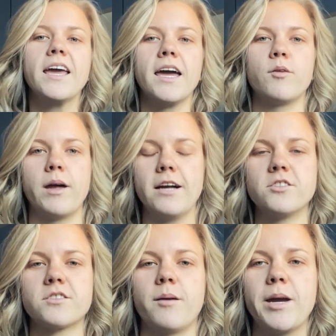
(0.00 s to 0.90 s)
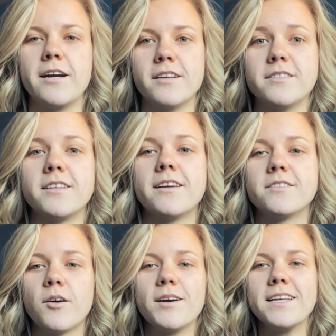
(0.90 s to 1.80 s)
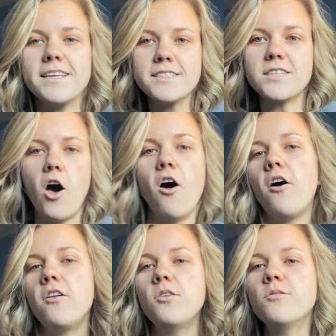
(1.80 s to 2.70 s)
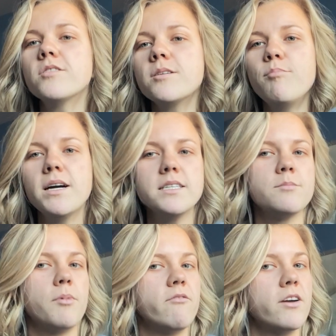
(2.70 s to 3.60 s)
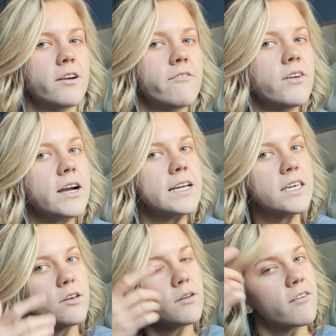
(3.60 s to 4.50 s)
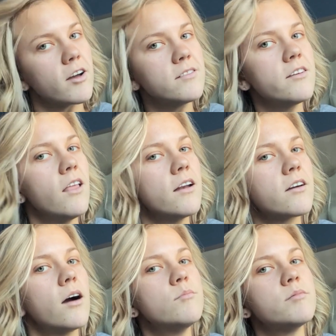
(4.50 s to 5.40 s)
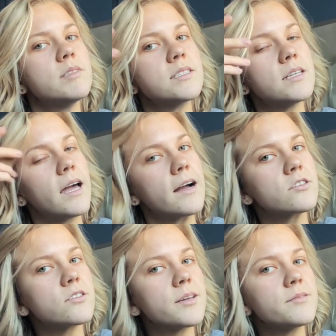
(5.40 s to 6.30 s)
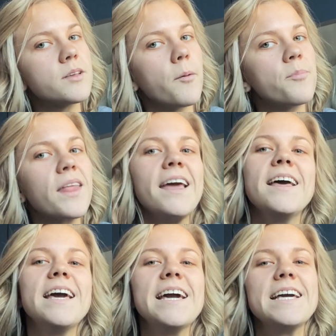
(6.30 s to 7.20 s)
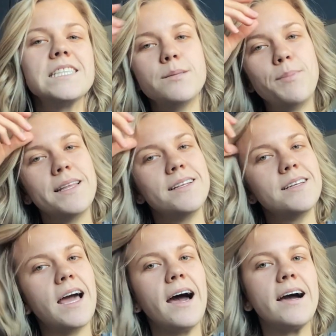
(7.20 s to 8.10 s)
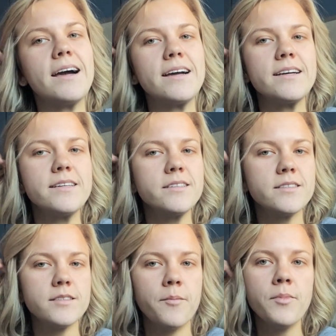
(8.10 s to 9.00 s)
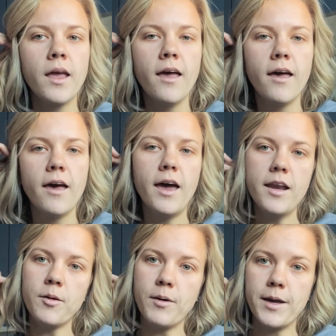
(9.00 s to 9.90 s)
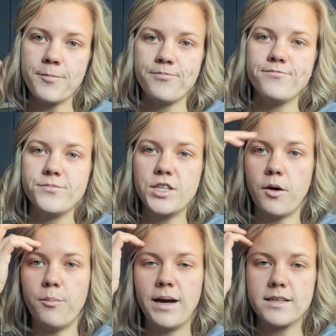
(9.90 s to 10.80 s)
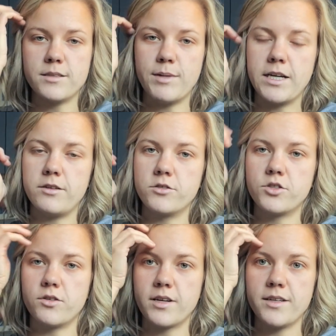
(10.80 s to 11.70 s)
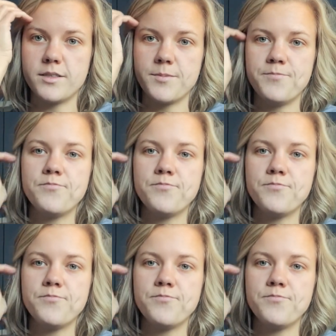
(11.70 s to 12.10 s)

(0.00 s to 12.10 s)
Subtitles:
Anyway, I just got my hair done today, so it is all over the place, but very, very cute. I've gotten a lot of compliments today, actually, so it's been nice. Anyway, so back to my aerial showcase.